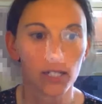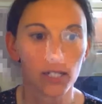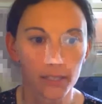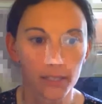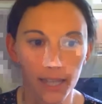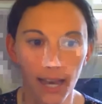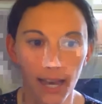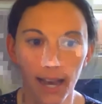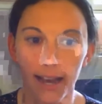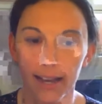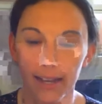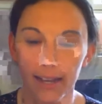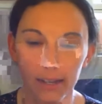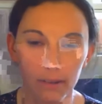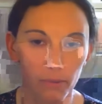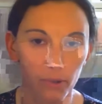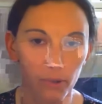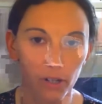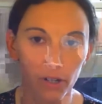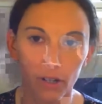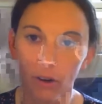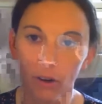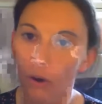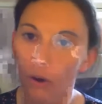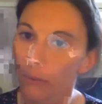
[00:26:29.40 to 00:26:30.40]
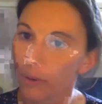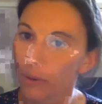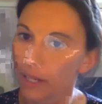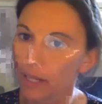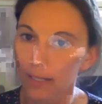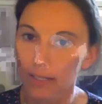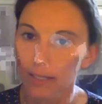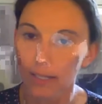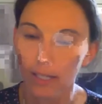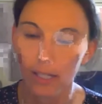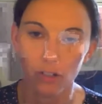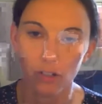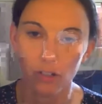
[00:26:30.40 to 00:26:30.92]
yeah, and we're
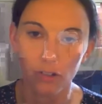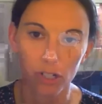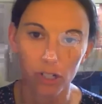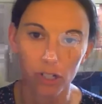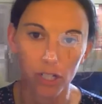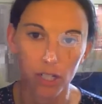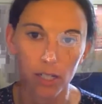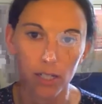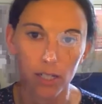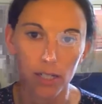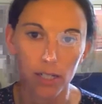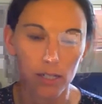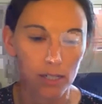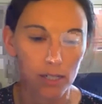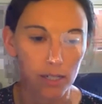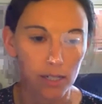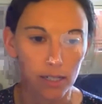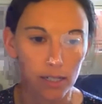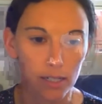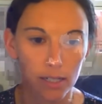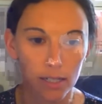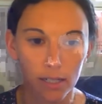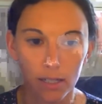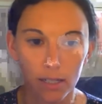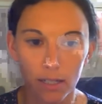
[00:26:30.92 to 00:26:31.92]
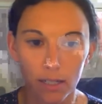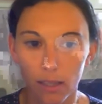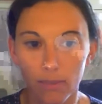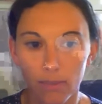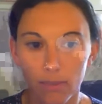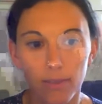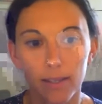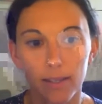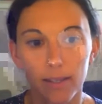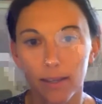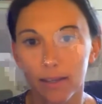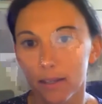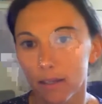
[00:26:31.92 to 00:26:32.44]
always interested in
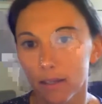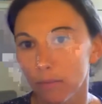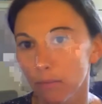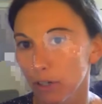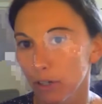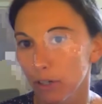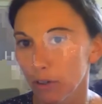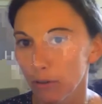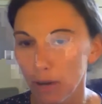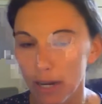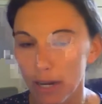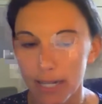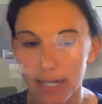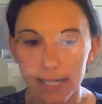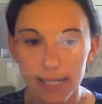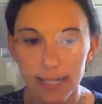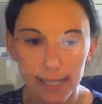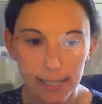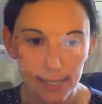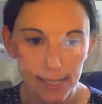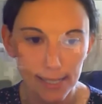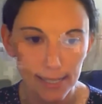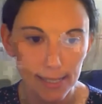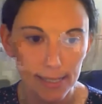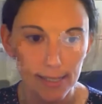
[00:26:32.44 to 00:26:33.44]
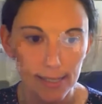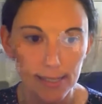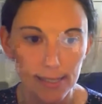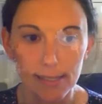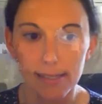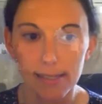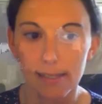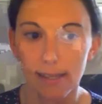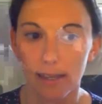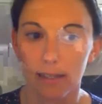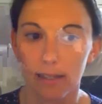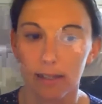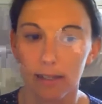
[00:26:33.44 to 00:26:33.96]
thinking up new
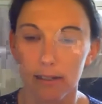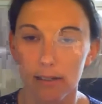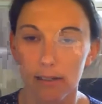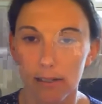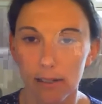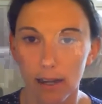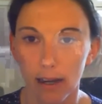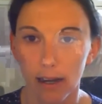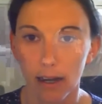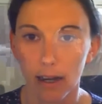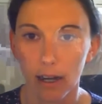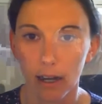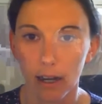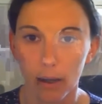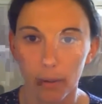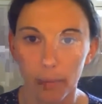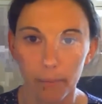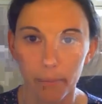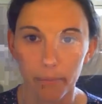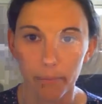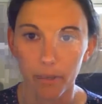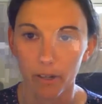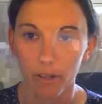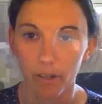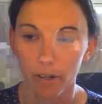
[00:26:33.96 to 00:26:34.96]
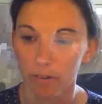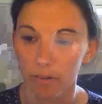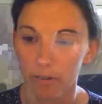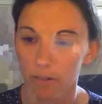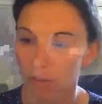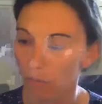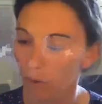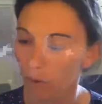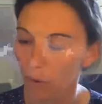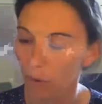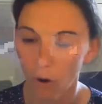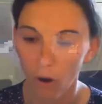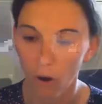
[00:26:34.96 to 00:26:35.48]
ideas, and um, you know, and
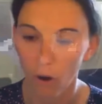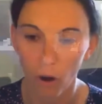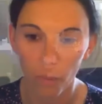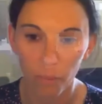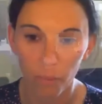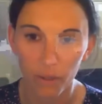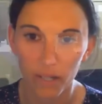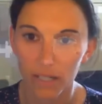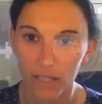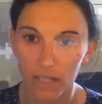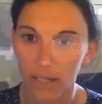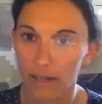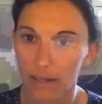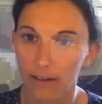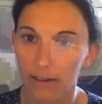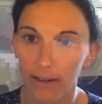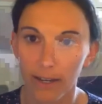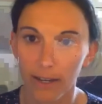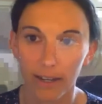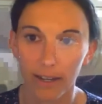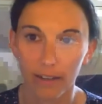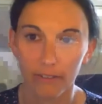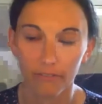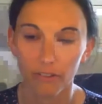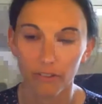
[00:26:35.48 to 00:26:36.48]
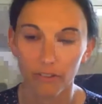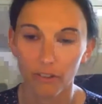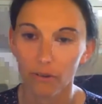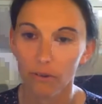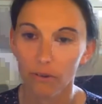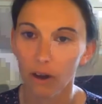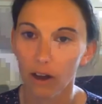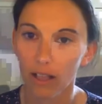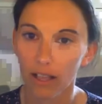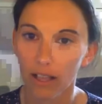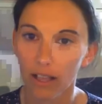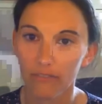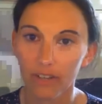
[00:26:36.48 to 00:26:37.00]
we're open to hearing if you
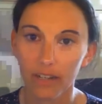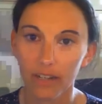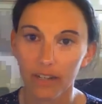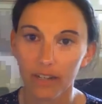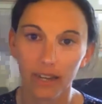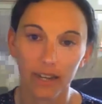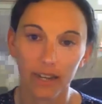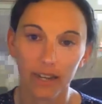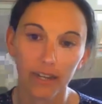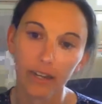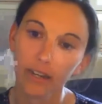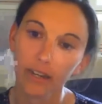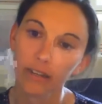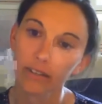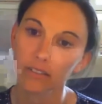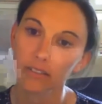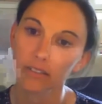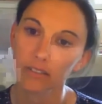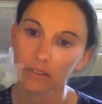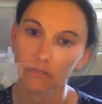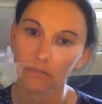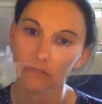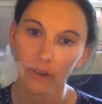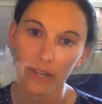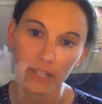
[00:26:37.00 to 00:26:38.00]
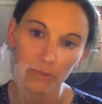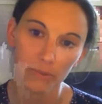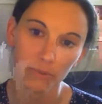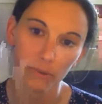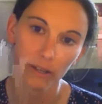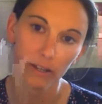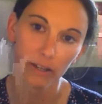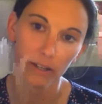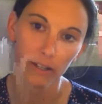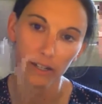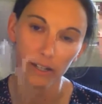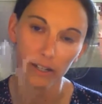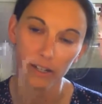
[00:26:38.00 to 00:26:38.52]
all have any ideas of ways we
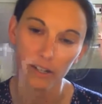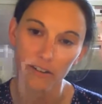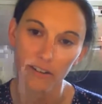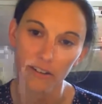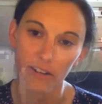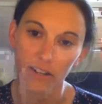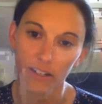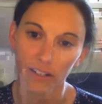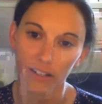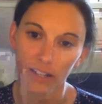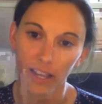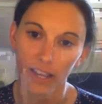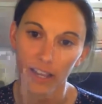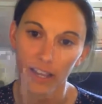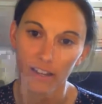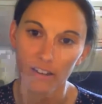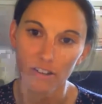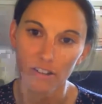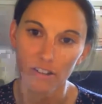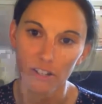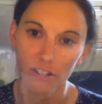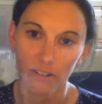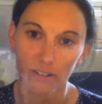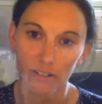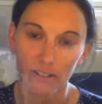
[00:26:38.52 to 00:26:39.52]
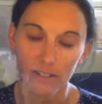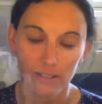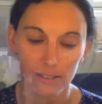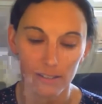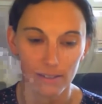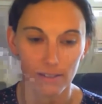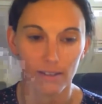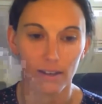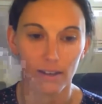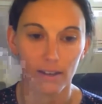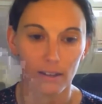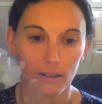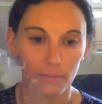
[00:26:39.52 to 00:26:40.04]
could engage students.
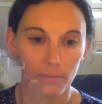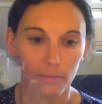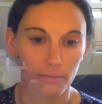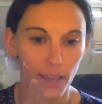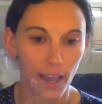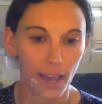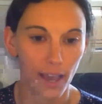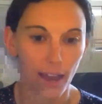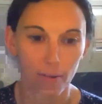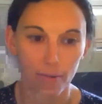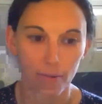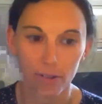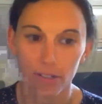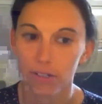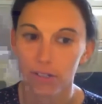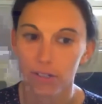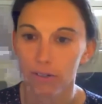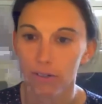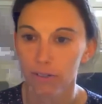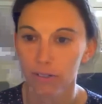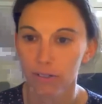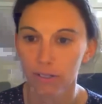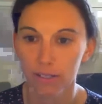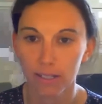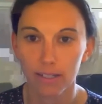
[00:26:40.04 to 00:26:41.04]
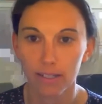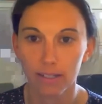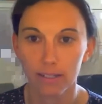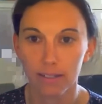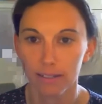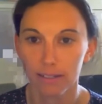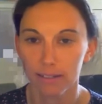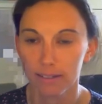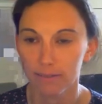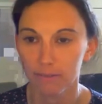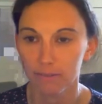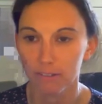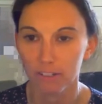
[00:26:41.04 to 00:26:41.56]
Um, yeah, we're totally
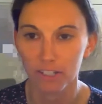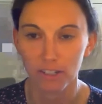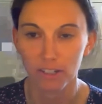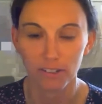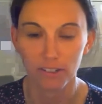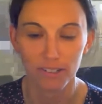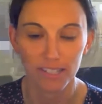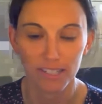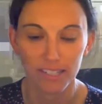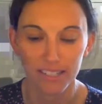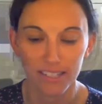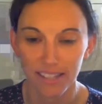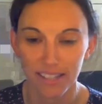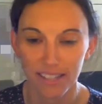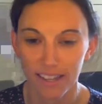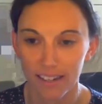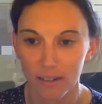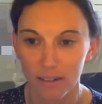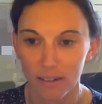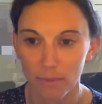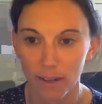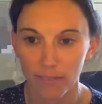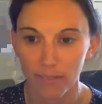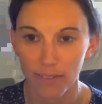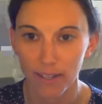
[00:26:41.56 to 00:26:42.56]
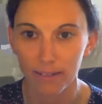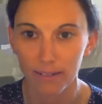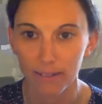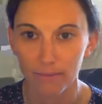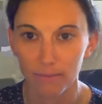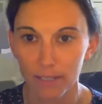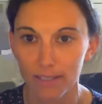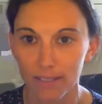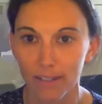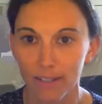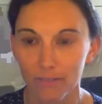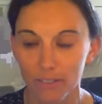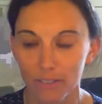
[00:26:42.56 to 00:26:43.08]
we're totally excited about that, and
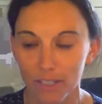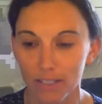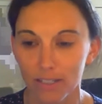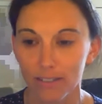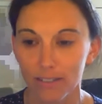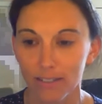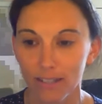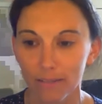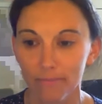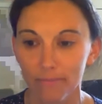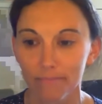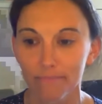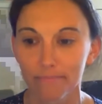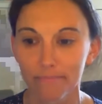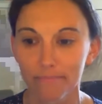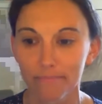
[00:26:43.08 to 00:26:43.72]
would love to do that.